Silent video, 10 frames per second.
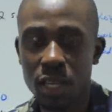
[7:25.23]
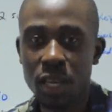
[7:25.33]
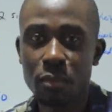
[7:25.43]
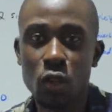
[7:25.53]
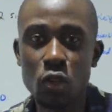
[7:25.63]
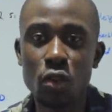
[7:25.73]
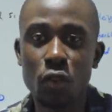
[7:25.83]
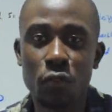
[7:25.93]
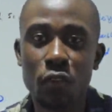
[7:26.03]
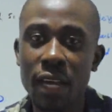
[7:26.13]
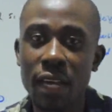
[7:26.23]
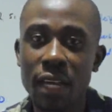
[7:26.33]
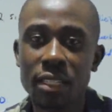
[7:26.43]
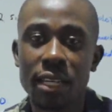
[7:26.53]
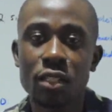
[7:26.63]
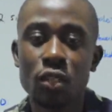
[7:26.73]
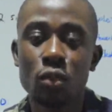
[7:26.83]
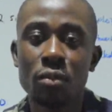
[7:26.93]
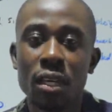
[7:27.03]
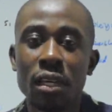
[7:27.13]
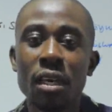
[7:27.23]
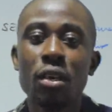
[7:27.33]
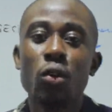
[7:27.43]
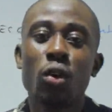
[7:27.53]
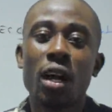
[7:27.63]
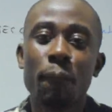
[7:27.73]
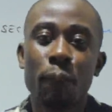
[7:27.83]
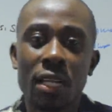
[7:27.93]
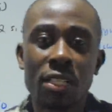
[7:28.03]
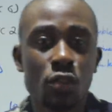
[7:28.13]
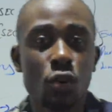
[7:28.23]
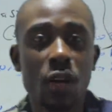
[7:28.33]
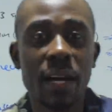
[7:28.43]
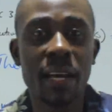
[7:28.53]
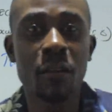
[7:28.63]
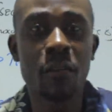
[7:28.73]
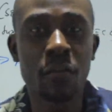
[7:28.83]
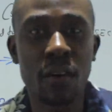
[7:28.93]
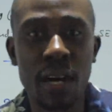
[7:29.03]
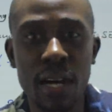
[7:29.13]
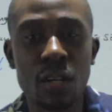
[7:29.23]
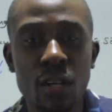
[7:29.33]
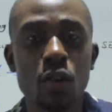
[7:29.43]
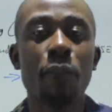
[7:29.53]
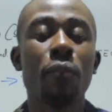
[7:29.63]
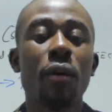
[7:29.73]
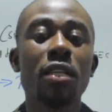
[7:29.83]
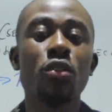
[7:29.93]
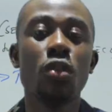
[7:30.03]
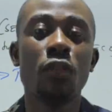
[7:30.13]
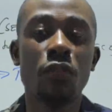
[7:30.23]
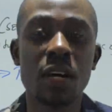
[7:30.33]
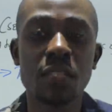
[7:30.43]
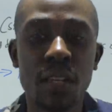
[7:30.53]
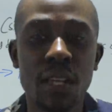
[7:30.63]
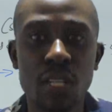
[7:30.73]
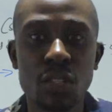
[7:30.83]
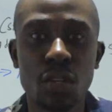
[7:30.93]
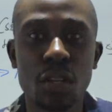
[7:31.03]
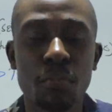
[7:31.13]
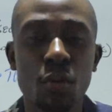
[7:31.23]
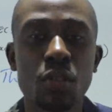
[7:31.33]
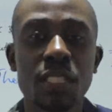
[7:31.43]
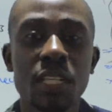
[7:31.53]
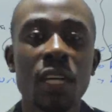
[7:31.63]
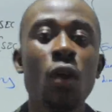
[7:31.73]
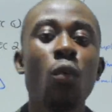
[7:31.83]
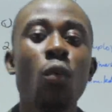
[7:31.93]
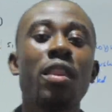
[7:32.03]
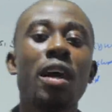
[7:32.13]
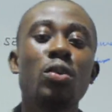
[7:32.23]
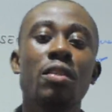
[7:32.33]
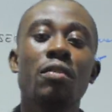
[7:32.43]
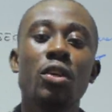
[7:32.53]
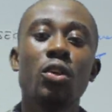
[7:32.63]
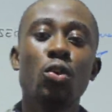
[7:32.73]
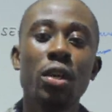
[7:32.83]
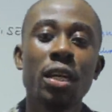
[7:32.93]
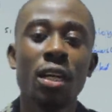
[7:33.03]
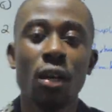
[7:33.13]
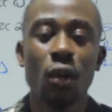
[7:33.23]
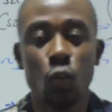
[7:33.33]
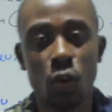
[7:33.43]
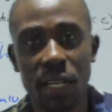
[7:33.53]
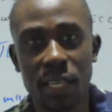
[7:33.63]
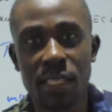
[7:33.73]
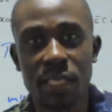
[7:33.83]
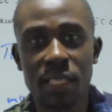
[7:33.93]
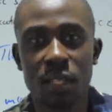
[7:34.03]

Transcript: Because you'll find, trust you me, you can pass your AFR, you can pass your advanced financial reporting without even doing workings.